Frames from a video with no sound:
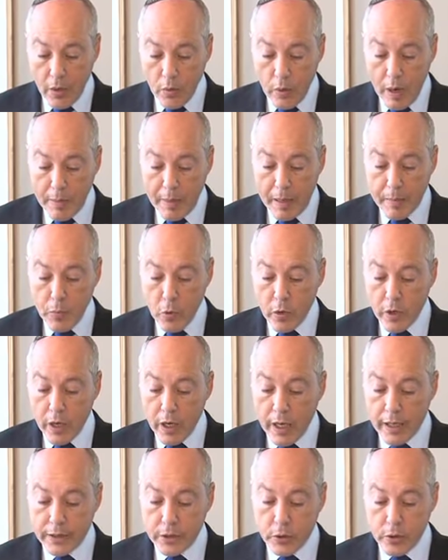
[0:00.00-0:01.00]
Rabbi
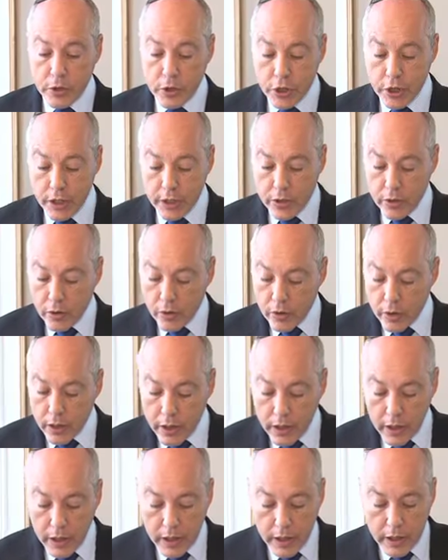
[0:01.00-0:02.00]
Mordechai Torchiner
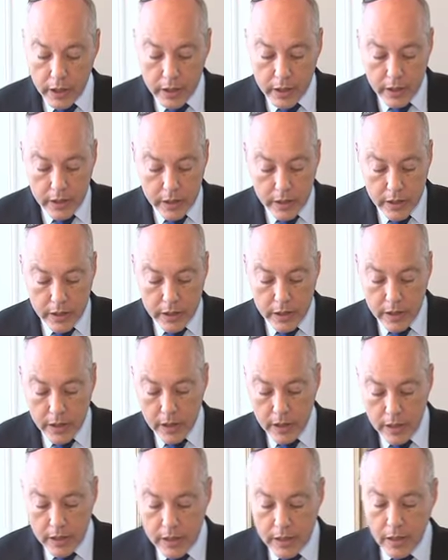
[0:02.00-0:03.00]
is
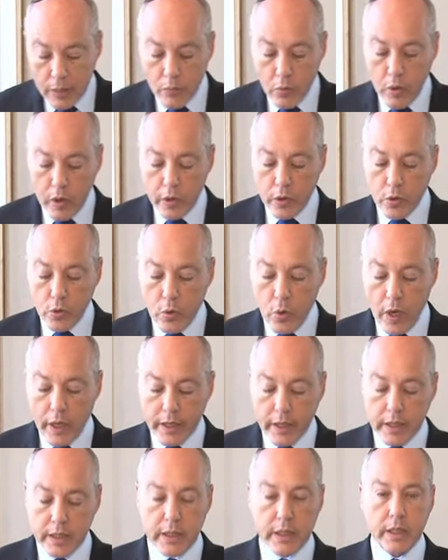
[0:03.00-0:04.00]
someone who I
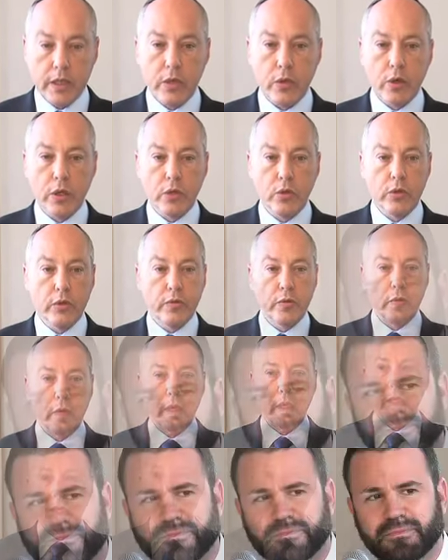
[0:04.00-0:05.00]
consider a good
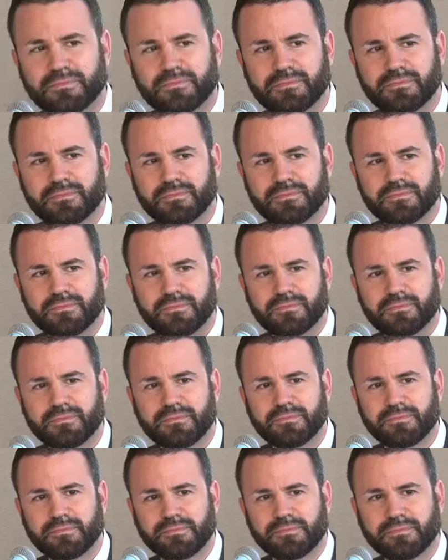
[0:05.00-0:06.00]
friend and a good
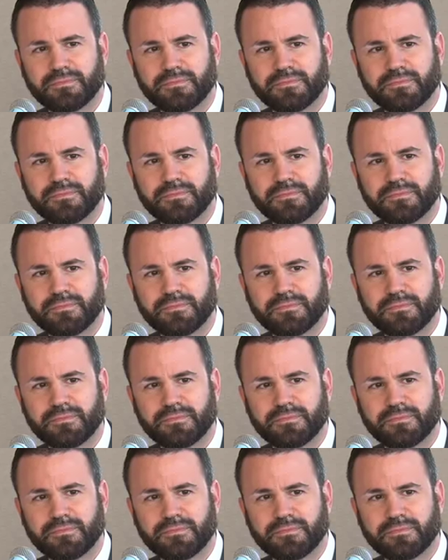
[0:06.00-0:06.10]
Rav.